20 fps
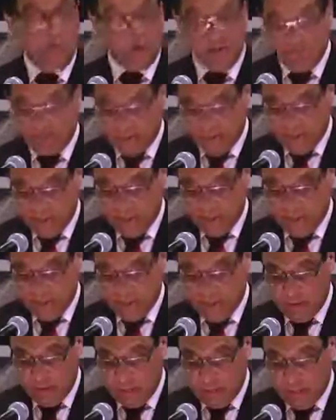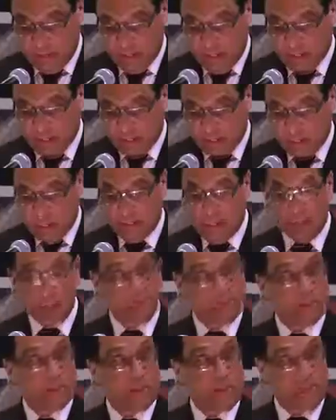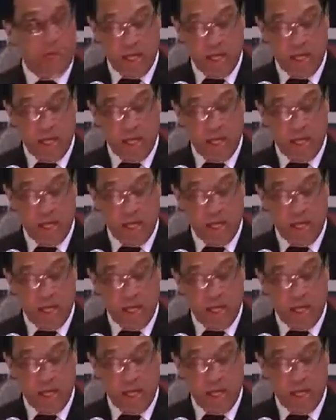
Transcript: work of the Chamber and its members